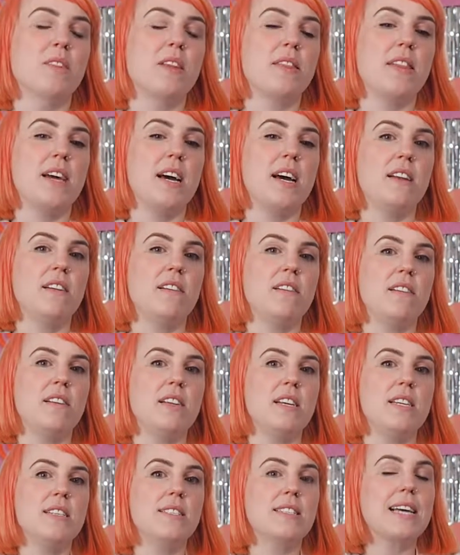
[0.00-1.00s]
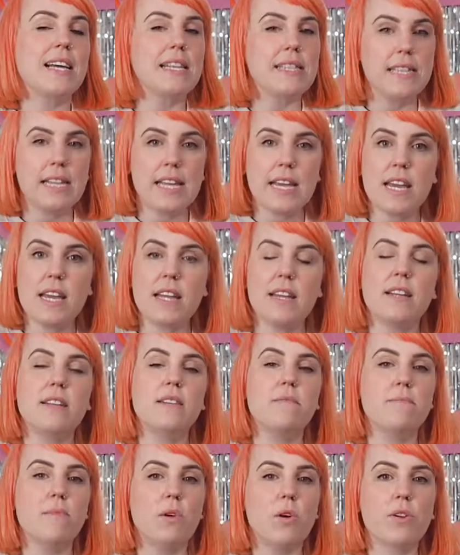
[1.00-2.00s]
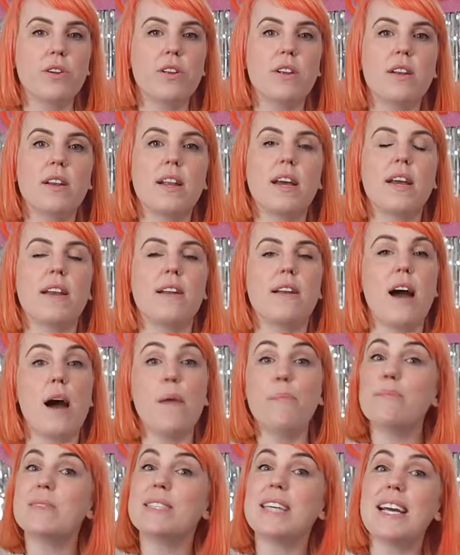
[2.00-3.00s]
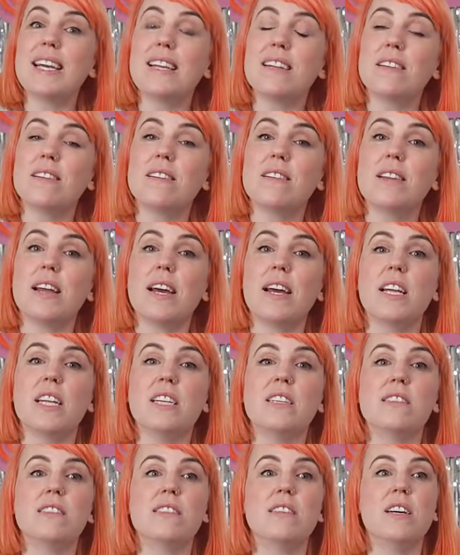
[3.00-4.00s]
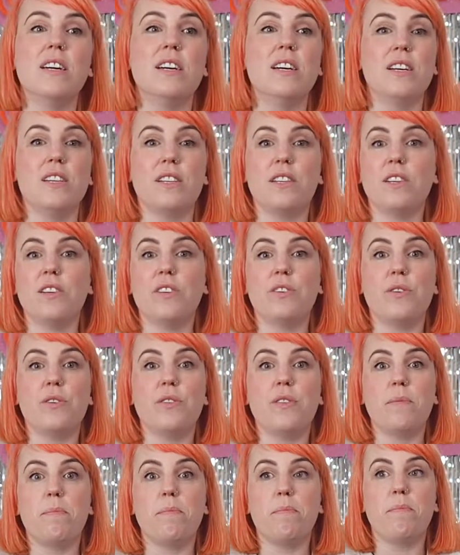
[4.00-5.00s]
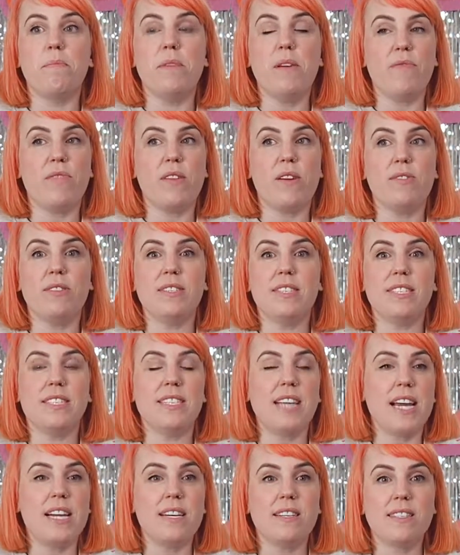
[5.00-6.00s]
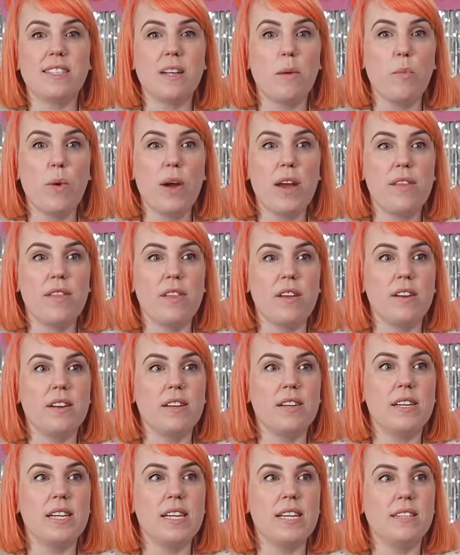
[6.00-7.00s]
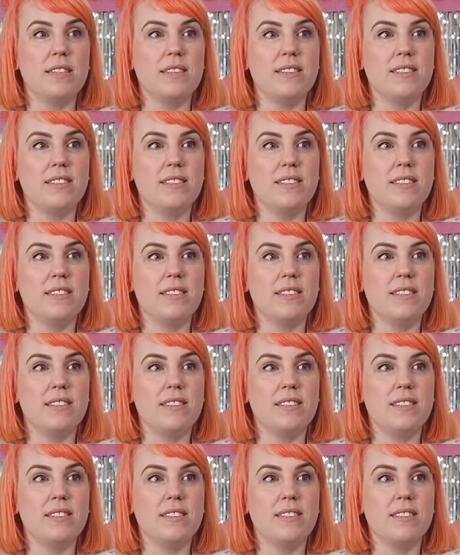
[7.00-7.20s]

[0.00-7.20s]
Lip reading: that is clean and modern and updated, and that, if there is a date somewhere, that it